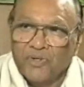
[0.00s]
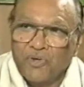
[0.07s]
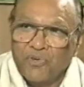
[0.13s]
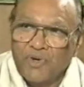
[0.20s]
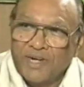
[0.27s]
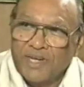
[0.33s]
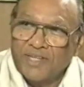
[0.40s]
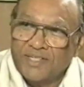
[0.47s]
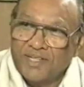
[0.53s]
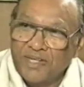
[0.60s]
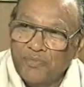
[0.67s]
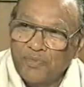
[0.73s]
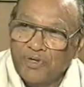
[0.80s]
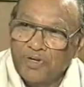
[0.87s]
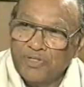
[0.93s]
No, what I
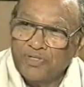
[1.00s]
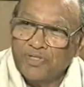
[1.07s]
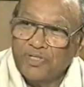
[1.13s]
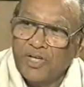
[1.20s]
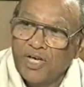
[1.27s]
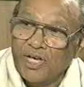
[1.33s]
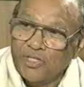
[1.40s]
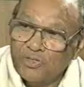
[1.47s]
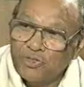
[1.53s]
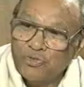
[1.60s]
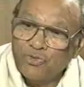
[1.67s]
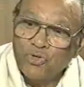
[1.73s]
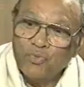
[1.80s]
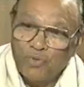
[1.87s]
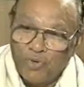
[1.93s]
said, because he has
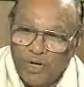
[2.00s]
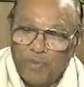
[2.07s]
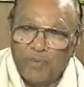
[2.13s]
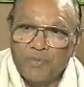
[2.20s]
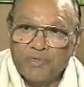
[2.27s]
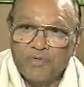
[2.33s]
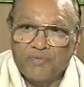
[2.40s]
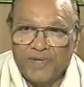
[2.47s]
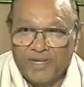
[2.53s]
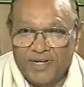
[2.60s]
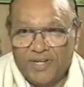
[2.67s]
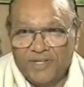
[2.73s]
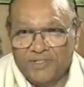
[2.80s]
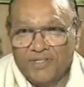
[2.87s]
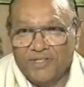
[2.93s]
his own problems of
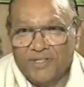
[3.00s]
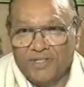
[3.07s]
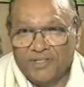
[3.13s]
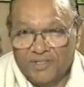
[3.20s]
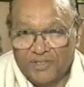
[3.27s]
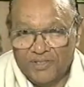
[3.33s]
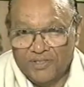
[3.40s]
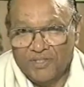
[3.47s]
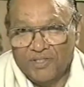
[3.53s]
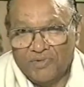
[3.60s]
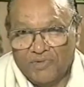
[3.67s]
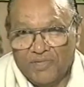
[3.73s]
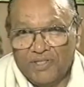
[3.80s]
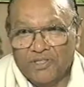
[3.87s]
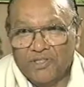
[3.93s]
financing and other things
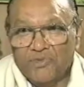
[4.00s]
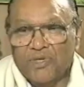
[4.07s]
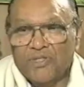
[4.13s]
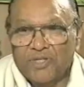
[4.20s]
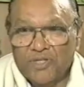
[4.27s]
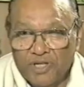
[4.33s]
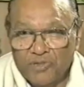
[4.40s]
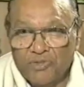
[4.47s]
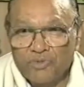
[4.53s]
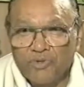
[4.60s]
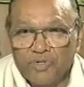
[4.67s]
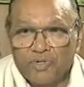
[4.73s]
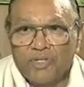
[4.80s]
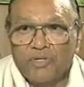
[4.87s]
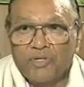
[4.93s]
required, that's why he has to
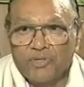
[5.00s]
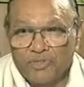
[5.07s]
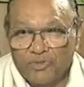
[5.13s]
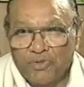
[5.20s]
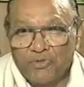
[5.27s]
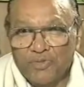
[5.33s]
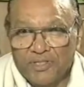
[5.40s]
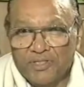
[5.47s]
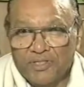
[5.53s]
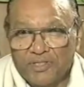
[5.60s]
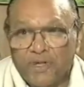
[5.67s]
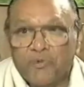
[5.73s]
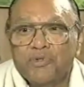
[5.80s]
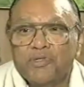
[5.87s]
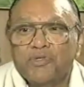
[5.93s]
working out his own
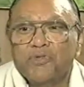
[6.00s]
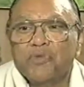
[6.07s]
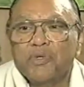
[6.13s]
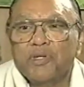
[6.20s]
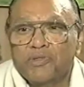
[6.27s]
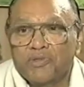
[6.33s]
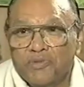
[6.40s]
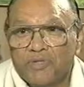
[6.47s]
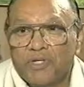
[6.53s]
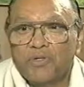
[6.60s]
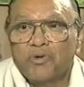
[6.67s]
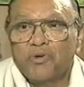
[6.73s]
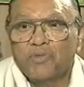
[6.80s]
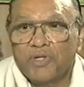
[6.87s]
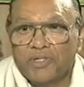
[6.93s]
methods, how we should
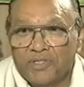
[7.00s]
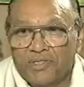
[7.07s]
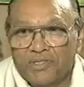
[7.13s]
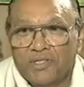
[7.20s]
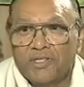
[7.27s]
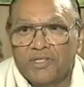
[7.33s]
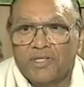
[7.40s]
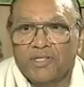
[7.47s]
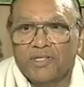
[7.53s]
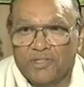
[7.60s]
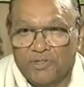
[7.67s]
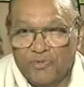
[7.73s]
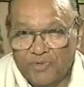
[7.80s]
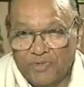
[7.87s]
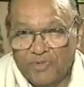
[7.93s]
get over by this and get
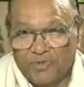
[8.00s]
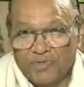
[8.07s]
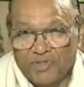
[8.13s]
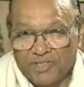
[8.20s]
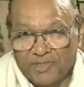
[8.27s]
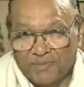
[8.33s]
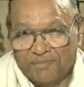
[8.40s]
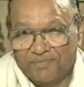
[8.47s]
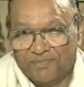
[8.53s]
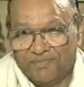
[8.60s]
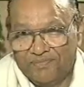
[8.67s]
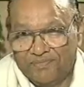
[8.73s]
other revenues for them.